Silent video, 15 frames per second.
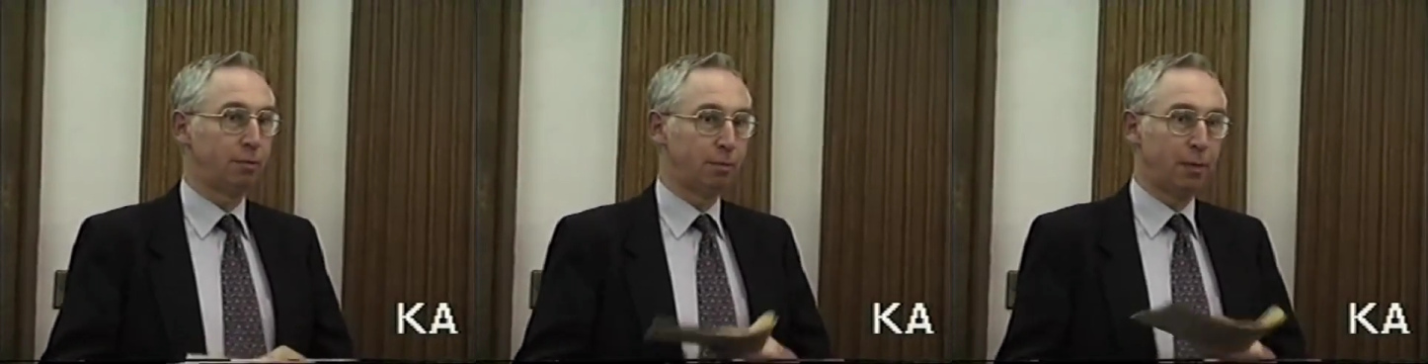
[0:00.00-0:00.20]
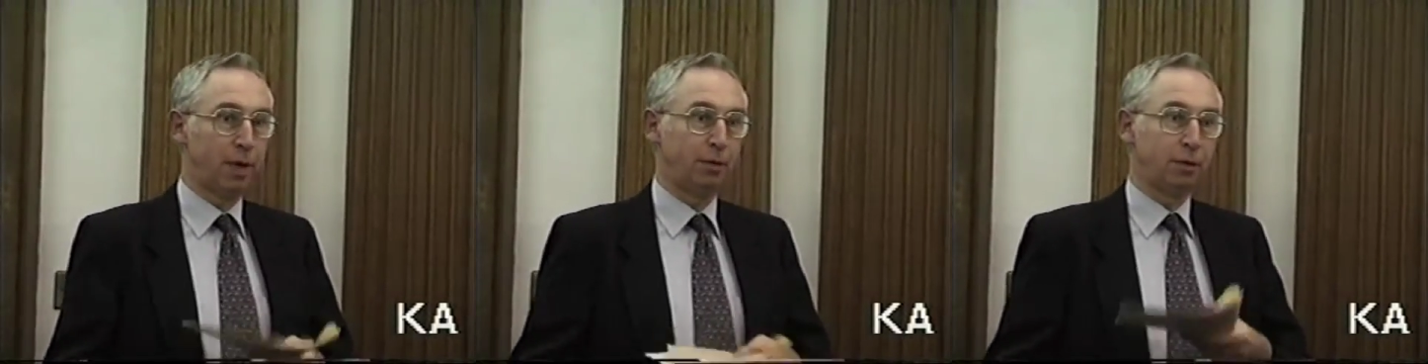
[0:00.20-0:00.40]

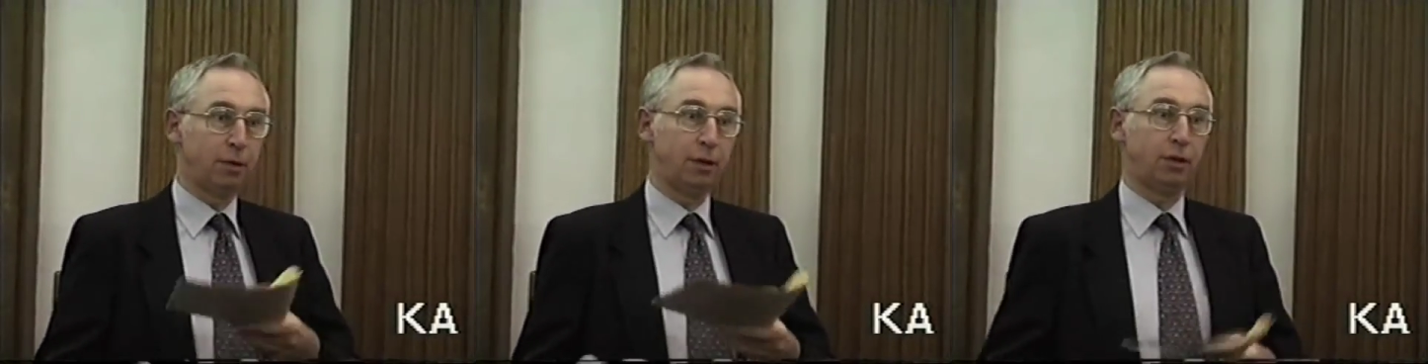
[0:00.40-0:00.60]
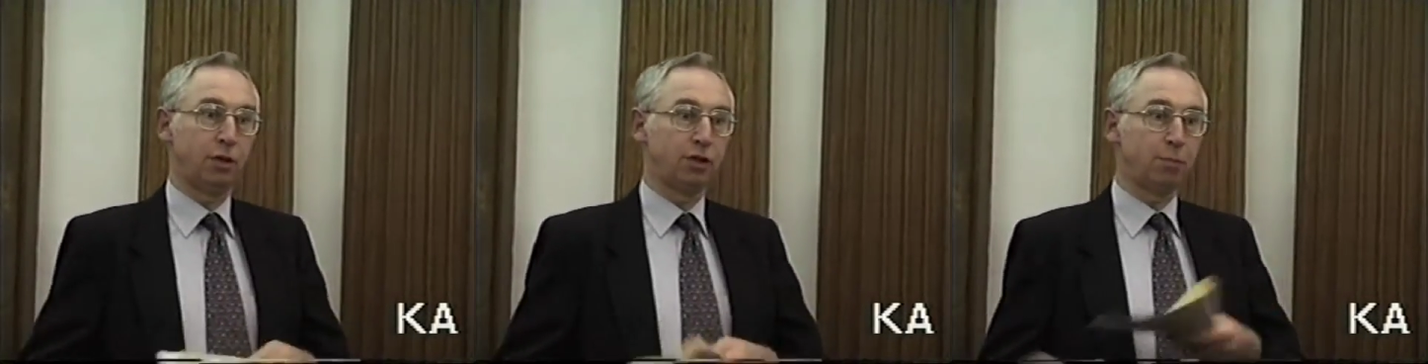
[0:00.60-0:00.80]
meant that he
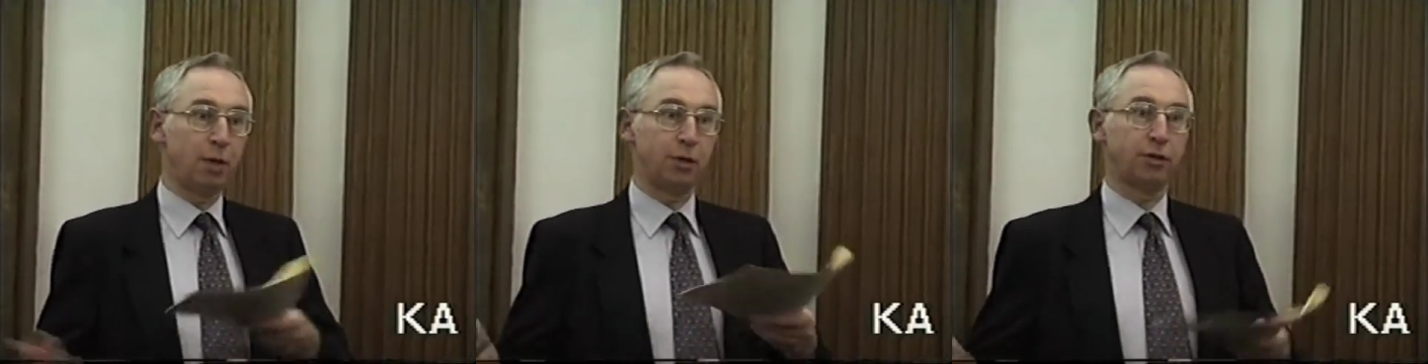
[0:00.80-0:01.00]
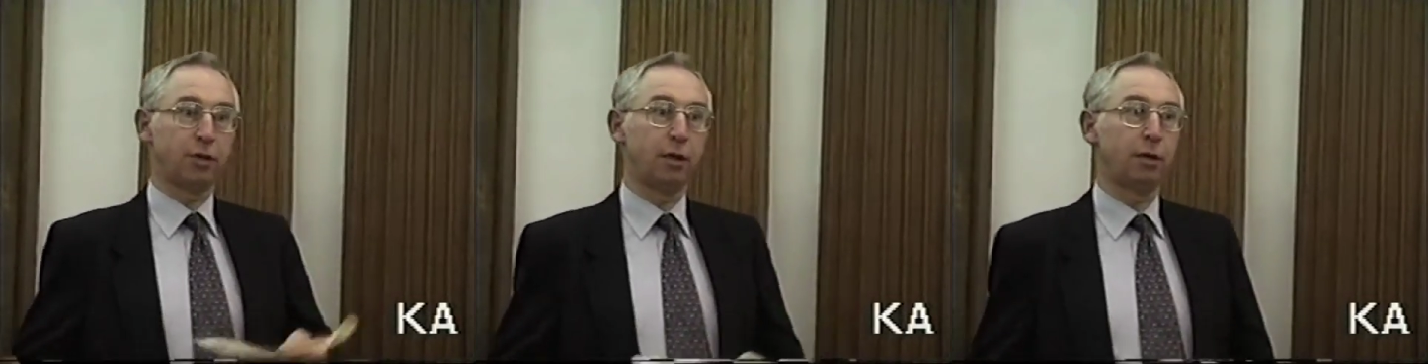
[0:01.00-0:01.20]

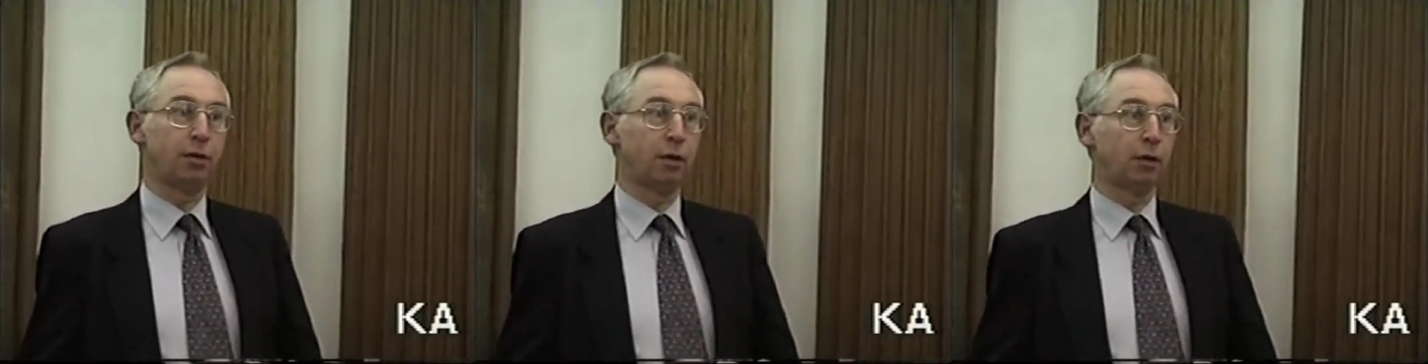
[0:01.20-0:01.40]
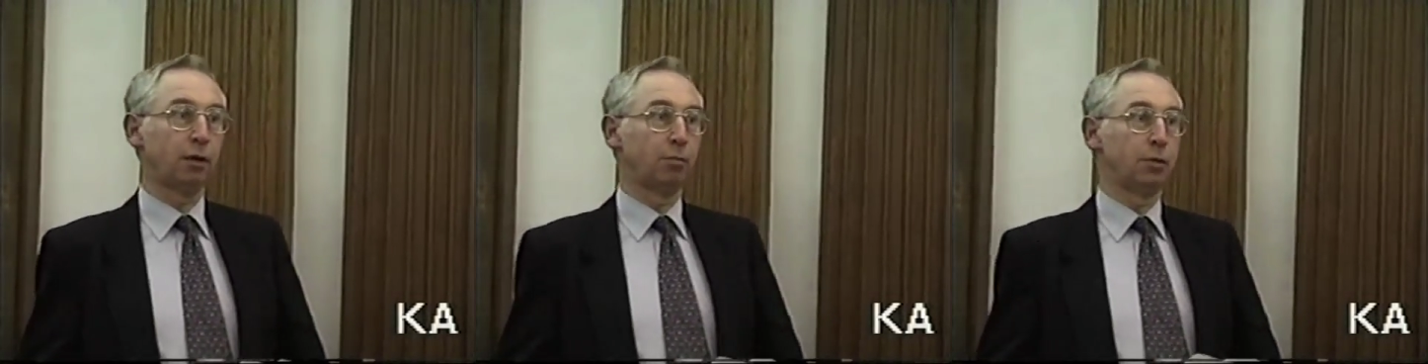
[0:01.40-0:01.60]
dismissed
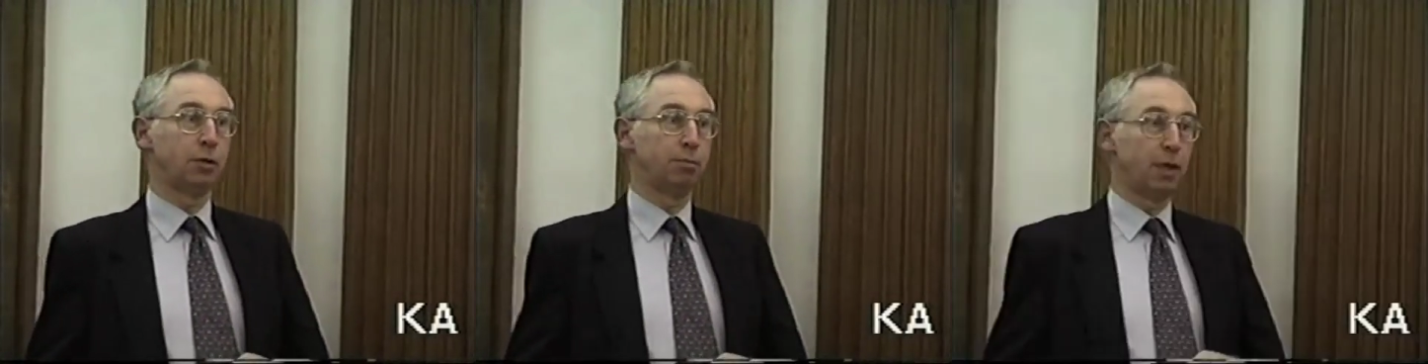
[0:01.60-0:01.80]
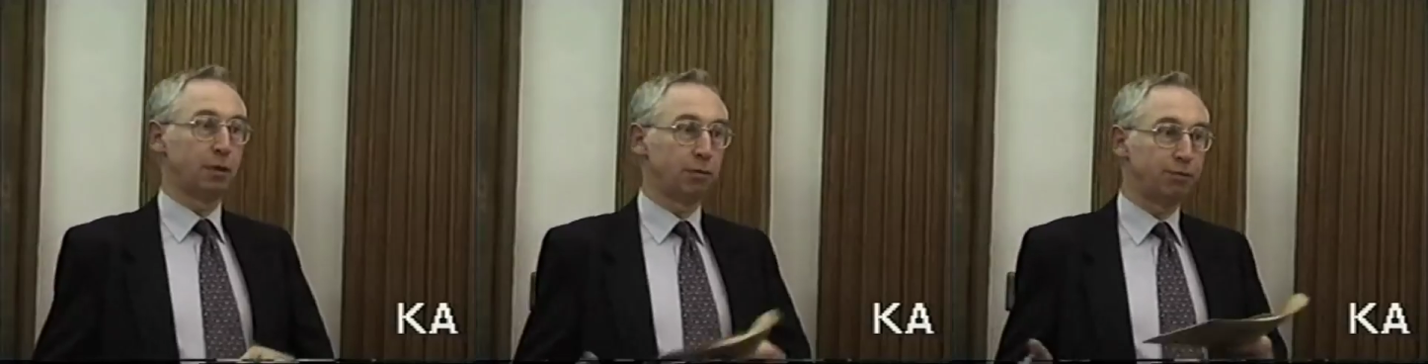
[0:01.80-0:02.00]
anything that was
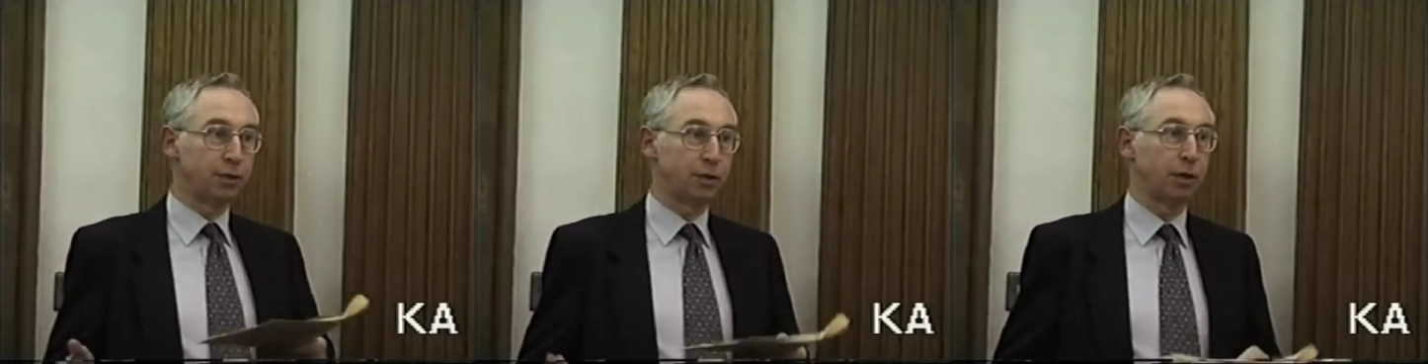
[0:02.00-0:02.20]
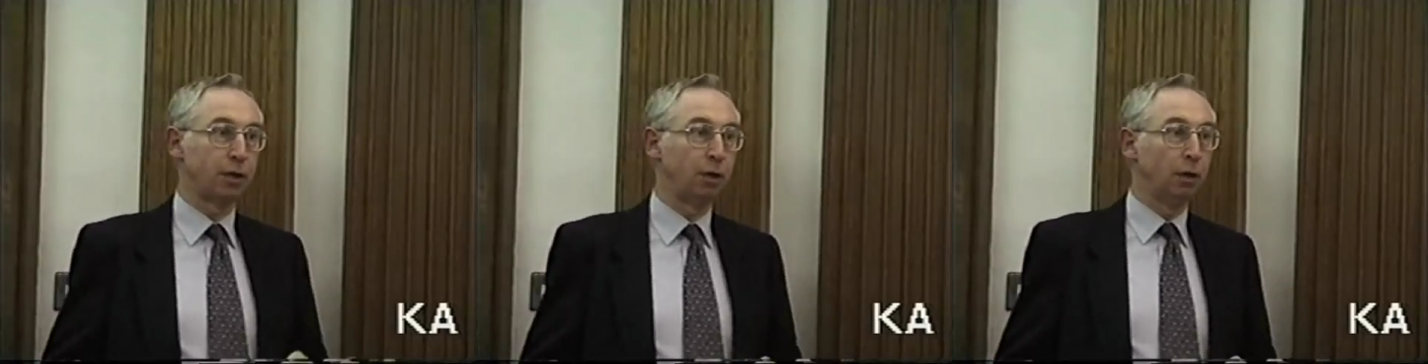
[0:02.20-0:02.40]

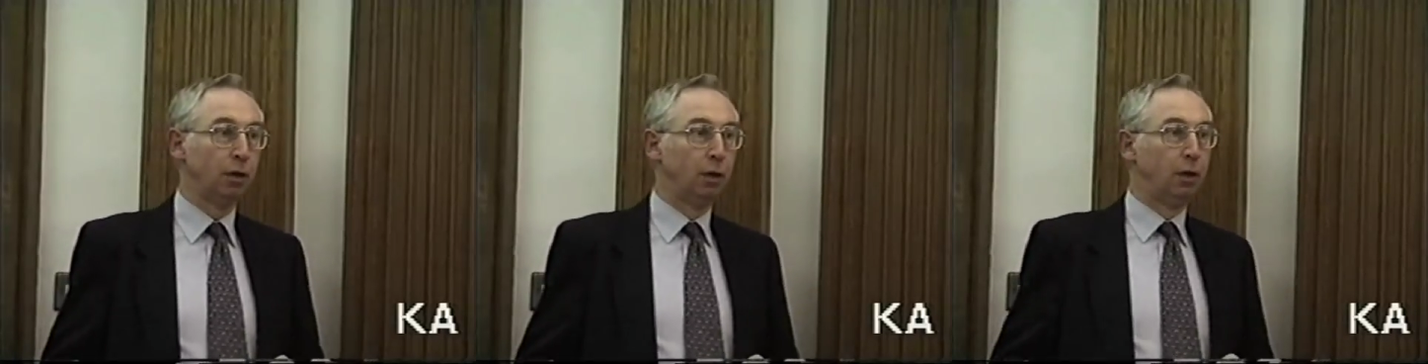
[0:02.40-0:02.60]
metaphysical.